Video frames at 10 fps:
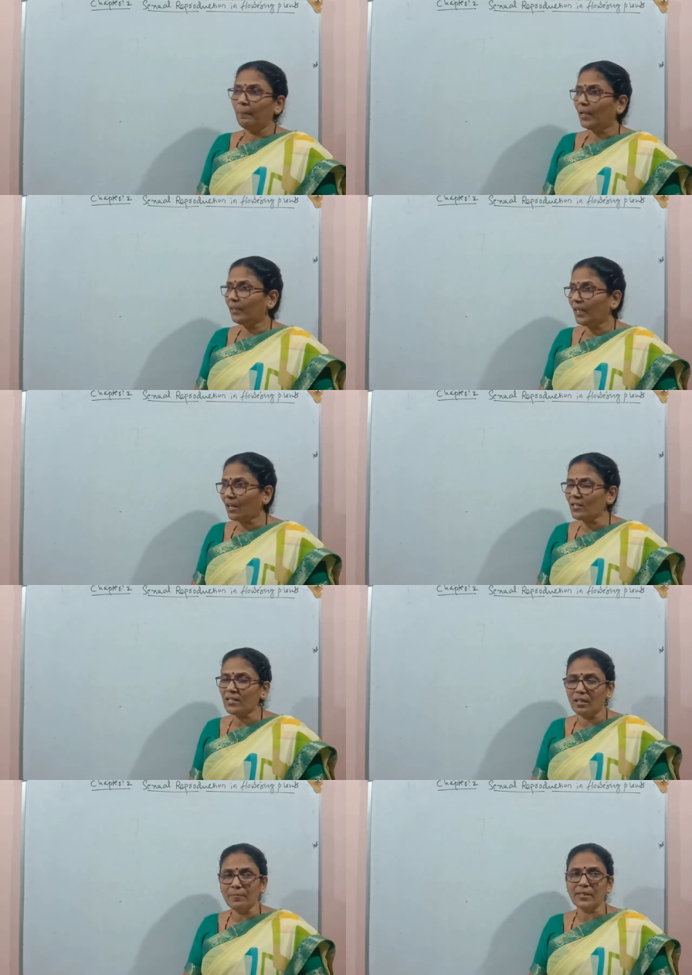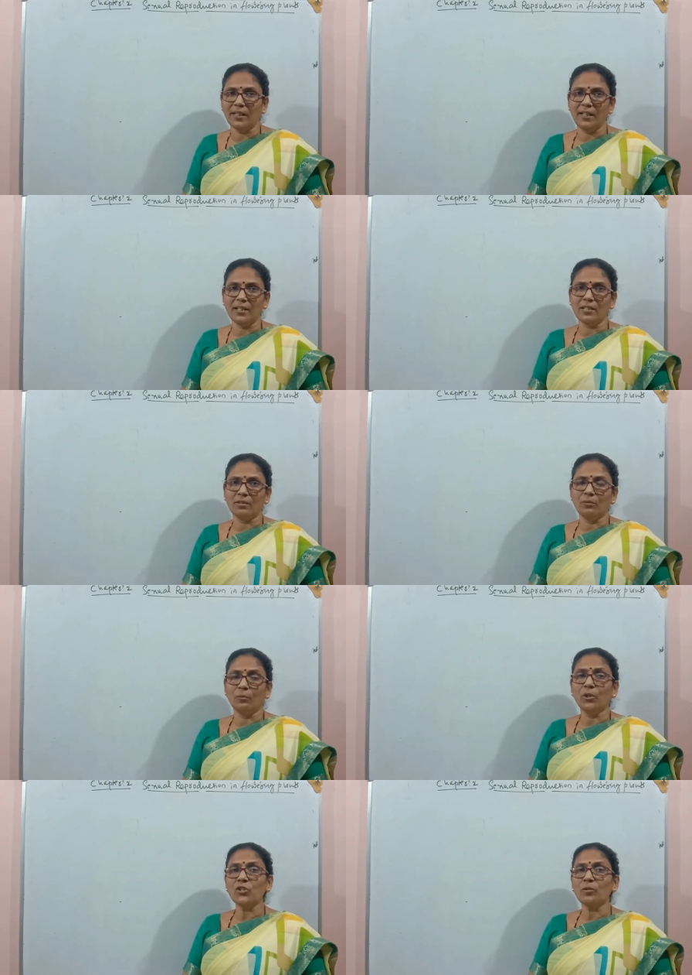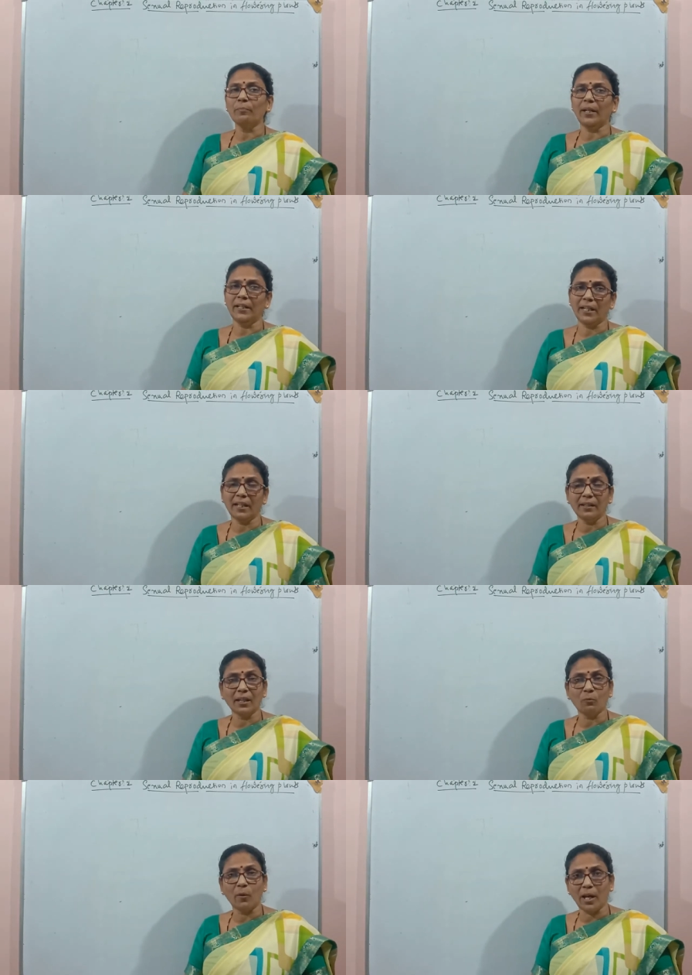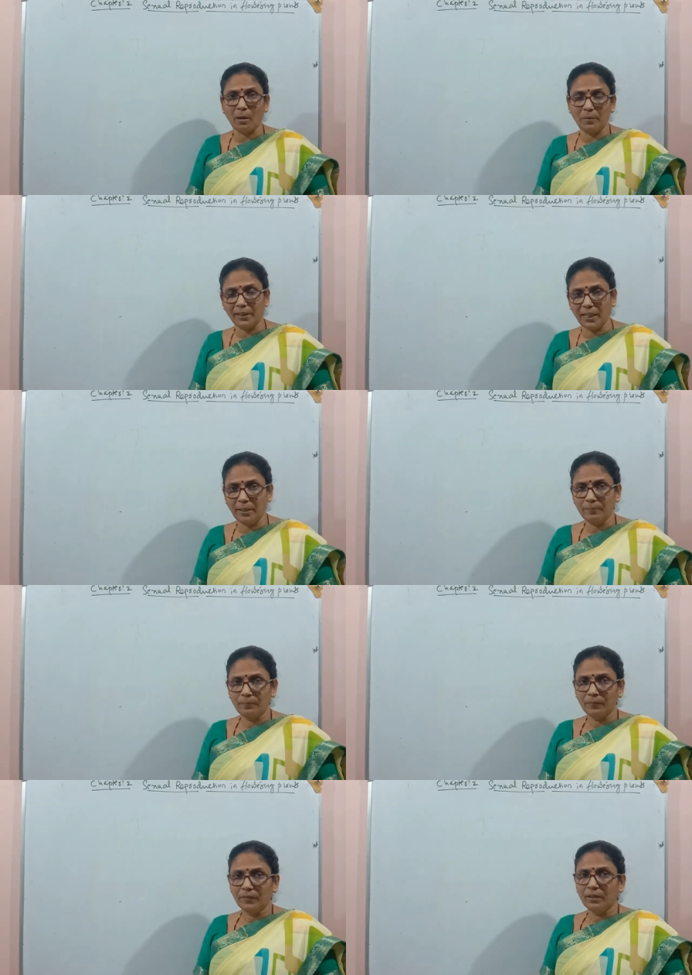but there are some seeds which maintain their viability